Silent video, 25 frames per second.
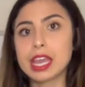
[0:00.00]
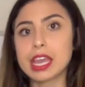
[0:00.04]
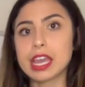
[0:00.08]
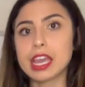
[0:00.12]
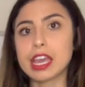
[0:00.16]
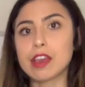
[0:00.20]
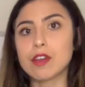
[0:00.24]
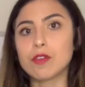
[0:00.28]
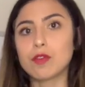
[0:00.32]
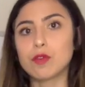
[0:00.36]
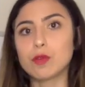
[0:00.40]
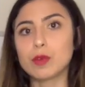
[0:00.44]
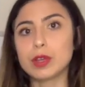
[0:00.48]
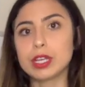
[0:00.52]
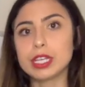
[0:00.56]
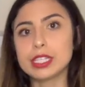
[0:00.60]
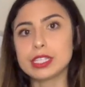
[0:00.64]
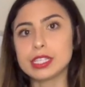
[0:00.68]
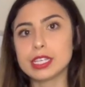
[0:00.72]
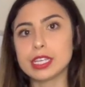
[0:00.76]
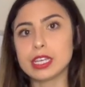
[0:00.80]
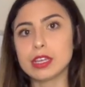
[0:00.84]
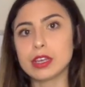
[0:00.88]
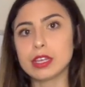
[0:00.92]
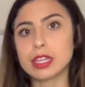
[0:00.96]
If we
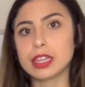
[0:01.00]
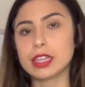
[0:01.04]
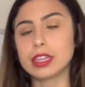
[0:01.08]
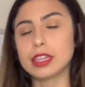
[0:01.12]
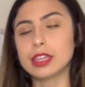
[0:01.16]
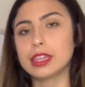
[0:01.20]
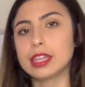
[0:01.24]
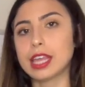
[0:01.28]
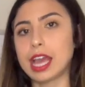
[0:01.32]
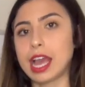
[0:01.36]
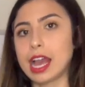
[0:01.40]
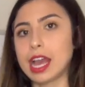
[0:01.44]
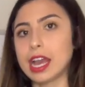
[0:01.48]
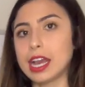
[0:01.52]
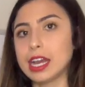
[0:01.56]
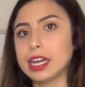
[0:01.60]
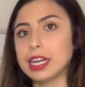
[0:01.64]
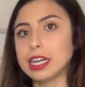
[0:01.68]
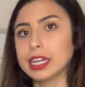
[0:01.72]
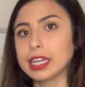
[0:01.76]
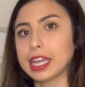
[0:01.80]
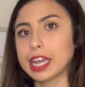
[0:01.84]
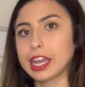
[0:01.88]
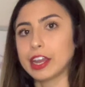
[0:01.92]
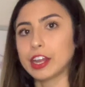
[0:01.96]
see that
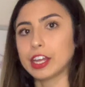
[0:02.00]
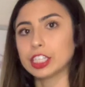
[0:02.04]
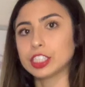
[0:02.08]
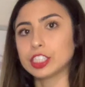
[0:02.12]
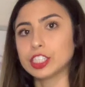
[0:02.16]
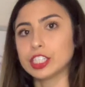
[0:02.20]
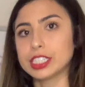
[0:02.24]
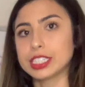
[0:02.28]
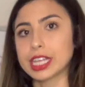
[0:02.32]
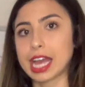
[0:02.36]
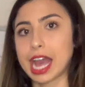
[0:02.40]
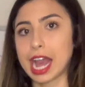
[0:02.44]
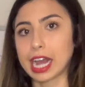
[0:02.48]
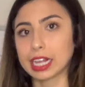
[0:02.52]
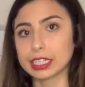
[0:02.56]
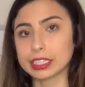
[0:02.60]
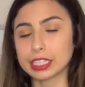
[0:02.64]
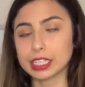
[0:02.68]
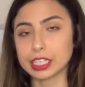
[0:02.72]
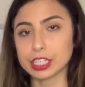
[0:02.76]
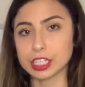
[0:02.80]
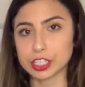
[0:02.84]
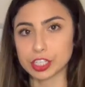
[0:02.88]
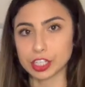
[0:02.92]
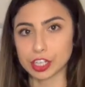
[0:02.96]
a character is
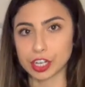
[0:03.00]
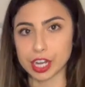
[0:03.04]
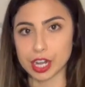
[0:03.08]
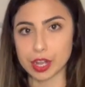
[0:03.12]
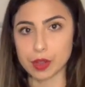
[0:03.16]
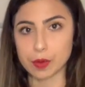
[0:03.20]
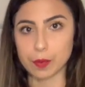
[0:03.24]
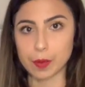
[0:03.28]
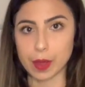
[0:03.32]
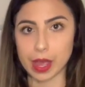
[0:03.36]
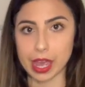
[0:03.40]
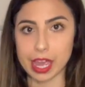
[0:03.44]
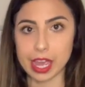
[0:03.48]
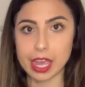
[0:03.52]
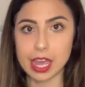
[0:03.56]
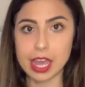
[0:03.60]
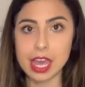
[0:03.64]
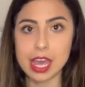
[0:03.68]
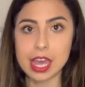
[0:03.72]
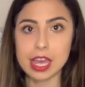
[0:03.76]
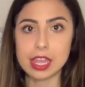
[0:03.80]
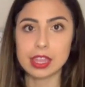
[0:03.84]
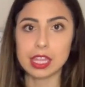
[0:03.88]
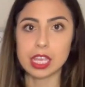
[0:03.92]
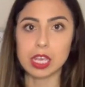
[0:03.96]
acting a certain way,
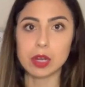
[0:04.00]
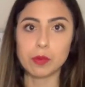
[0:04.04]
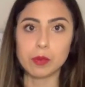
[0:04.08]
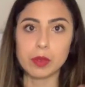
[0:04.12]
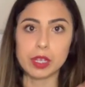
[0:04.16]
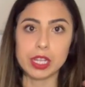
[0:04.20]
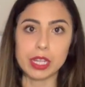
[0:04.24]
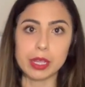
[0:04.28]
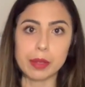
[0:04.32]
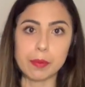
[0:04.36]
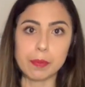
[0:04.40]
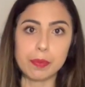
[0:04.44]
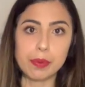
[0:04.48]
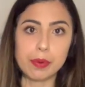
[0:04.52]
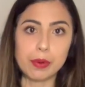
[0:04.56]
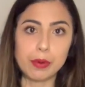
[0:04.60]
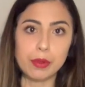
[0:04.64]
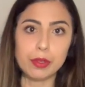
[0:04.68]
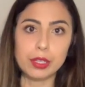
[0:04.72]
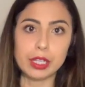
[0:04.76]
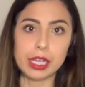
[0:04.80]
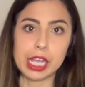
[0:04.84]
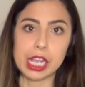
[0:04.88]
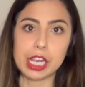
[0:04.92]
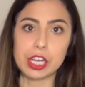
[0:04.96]
then we
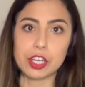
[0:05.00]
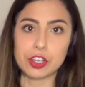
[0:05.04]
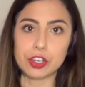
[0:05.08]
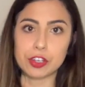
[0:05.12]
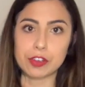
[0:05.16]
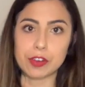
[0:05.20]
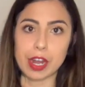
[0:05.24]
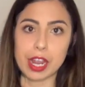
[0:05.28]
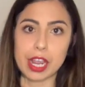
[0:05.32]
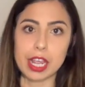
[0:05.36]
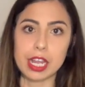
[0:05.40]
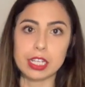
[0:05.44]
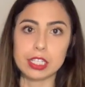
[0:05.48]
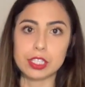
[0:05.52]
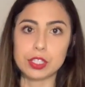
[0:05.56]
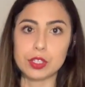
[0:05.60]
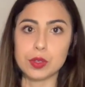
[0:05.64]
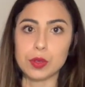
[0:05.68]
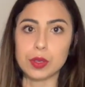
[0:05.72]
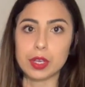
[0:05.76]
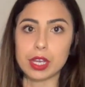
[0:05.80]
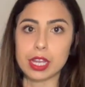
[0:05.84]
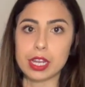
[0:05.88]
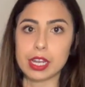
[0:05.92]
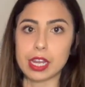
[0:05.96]
pull a trait
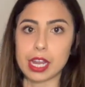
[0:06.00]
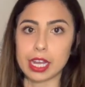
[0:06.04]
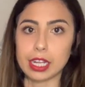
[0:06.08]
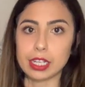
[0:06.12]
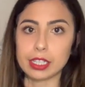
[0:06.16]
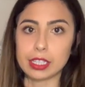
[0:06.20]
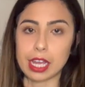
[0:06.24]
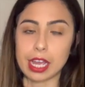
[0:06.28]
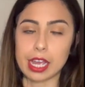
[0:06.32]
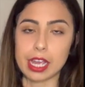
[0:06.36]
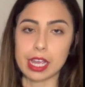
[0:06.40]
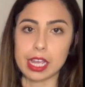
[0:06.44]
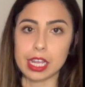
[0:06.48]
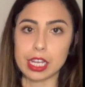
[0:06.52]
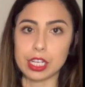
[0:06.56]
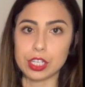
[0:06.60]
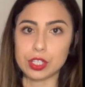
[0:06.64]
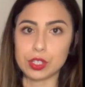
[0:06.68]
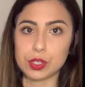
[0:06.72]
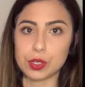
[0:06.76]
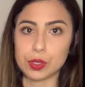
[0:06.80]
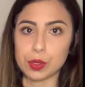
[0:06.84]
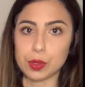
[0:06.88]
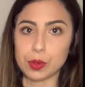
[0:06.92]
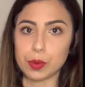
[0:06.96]
to connect that
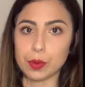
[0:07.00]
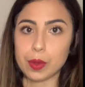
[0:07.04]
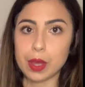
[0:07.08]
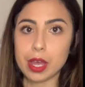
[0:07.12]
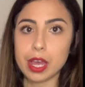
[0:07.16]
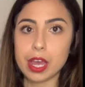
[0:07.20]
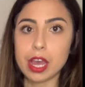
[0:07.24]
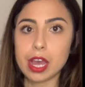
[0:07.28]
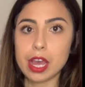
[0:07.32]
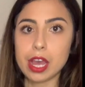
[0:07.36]
into,